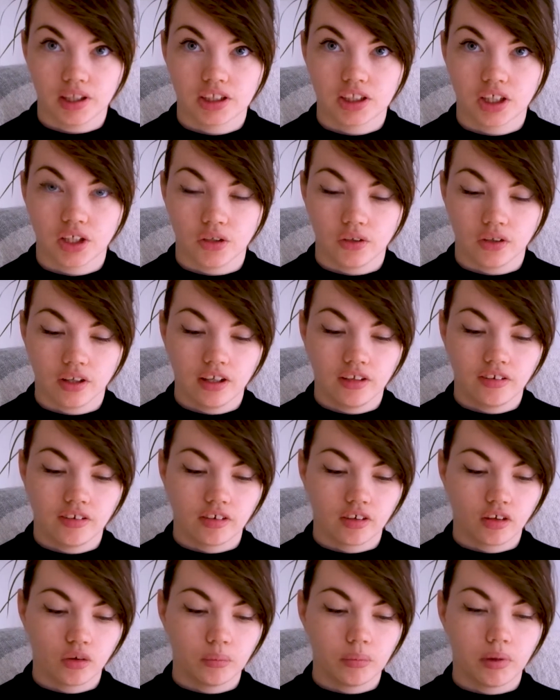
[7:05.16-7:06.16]
so this
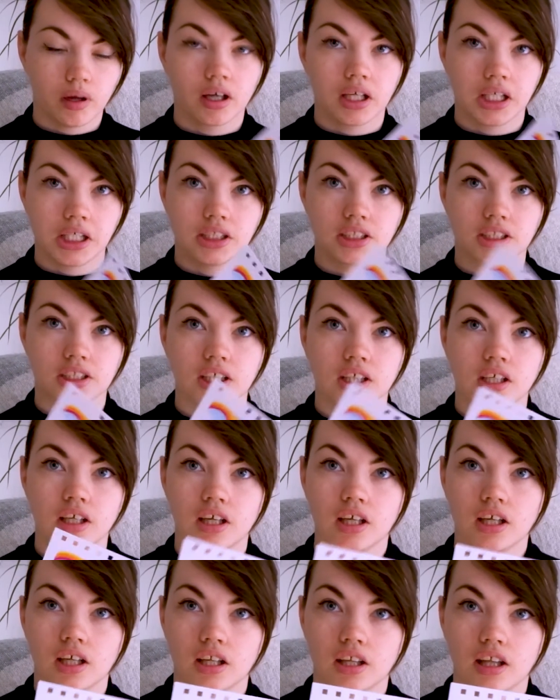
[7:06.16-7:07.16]
combines
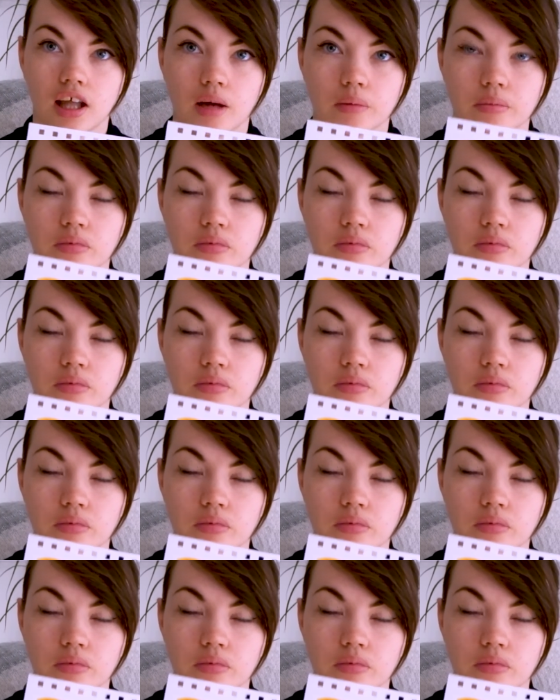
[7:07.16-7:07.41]
that